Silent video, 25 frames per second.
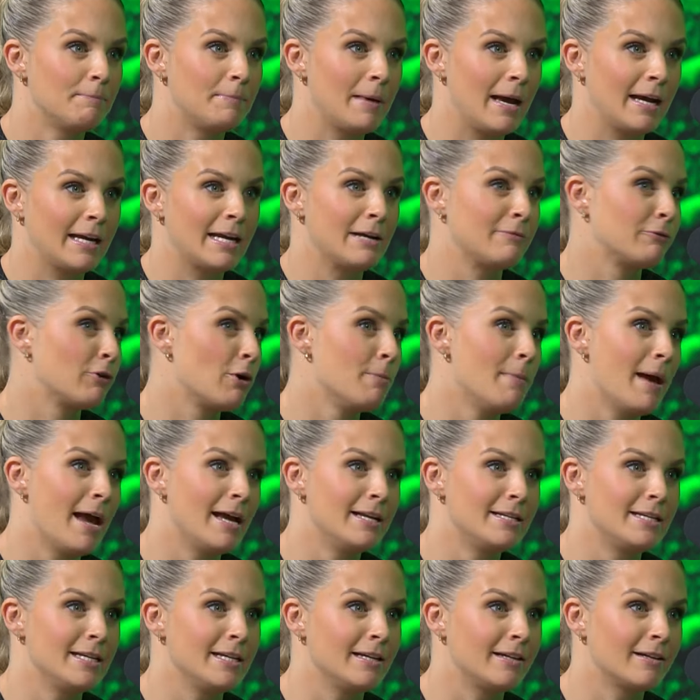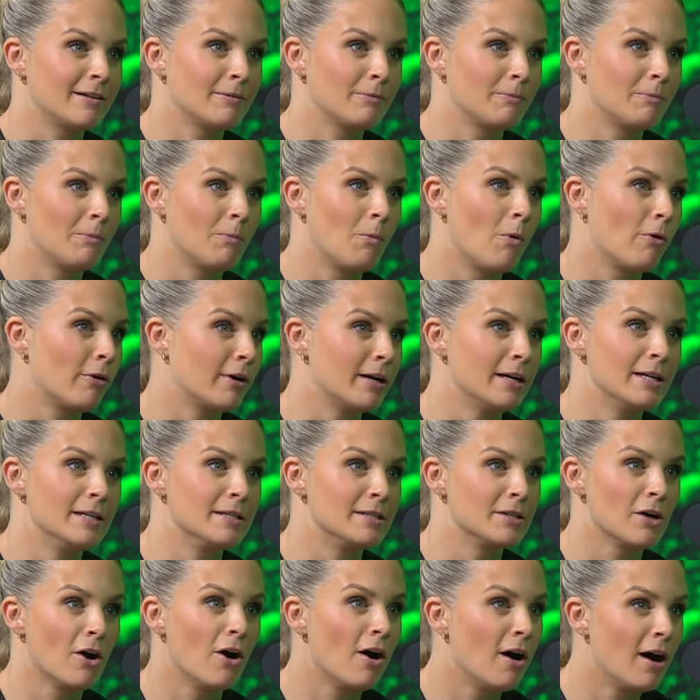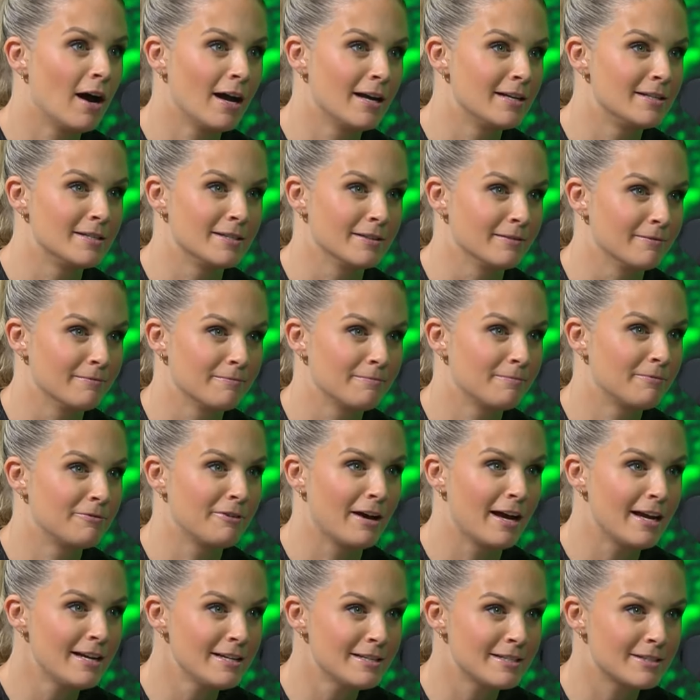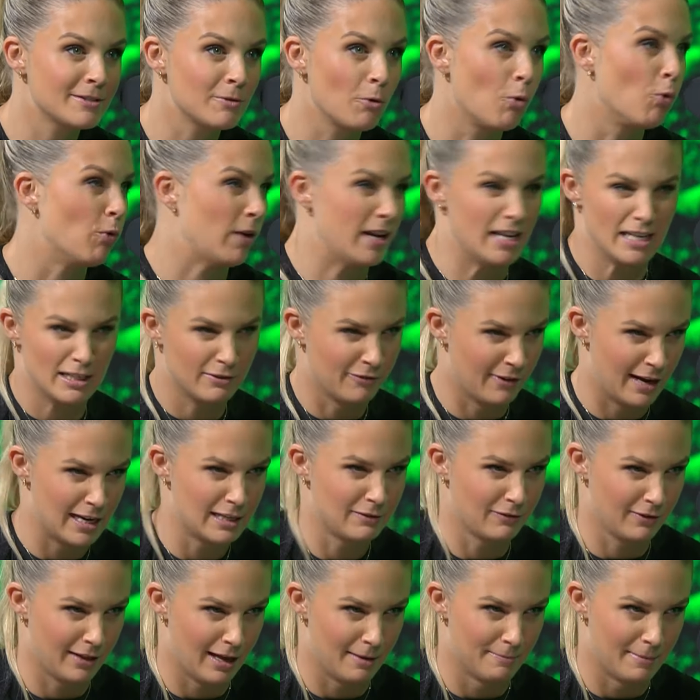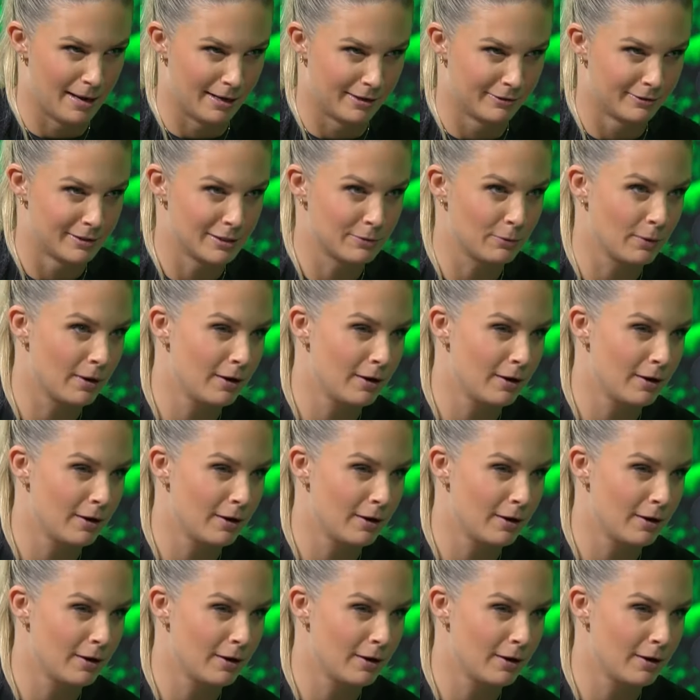backing Romantic Warrior's eyes and face, or his face for that matter as